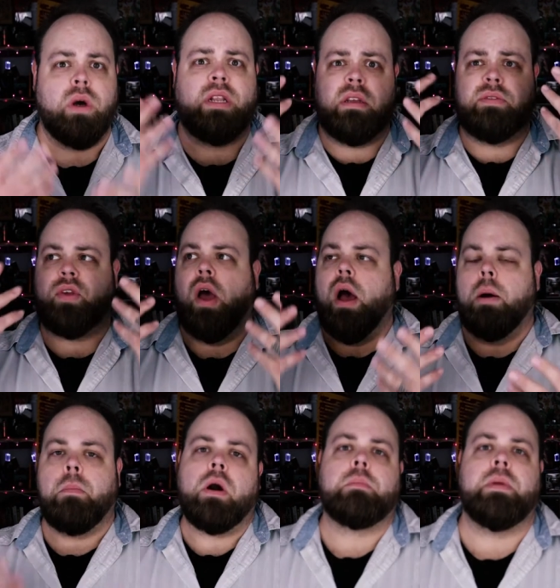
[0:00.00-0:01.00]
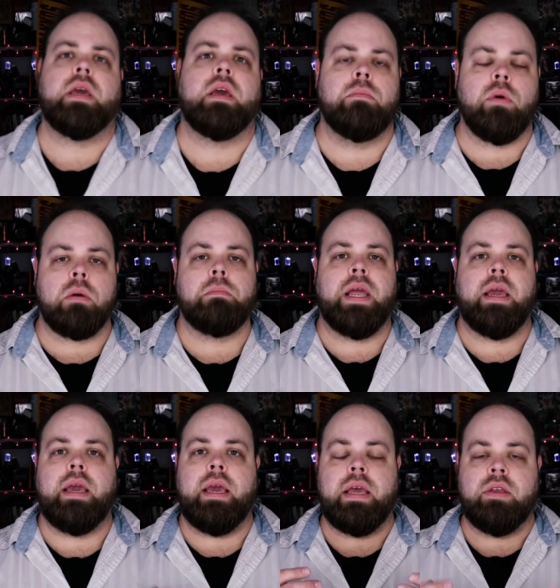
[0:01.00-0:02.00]
What is mark making? Mark
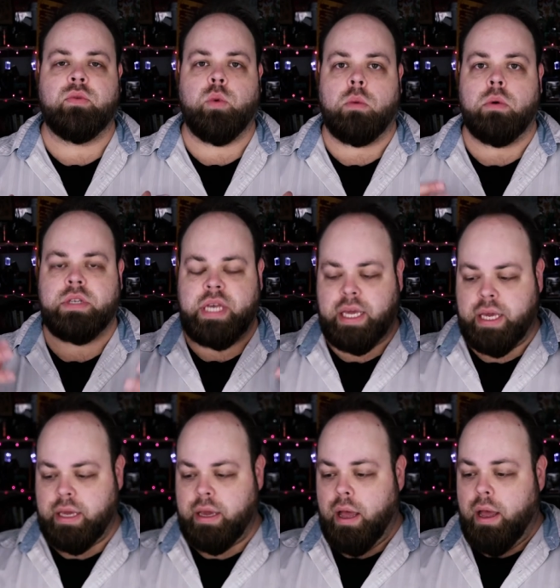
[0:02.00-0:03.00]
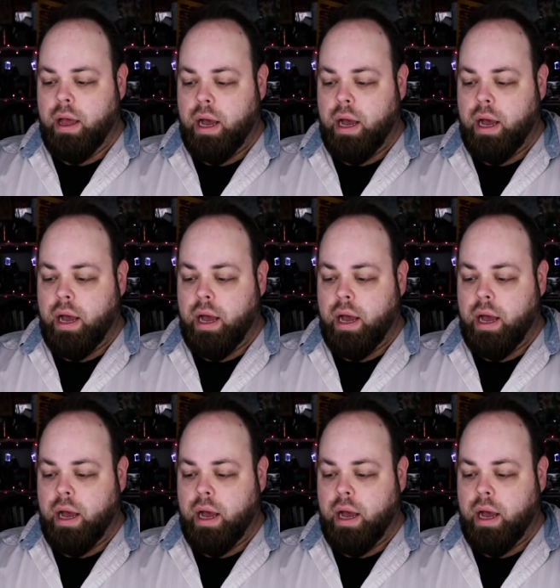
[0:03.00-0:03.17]
making is where we're taking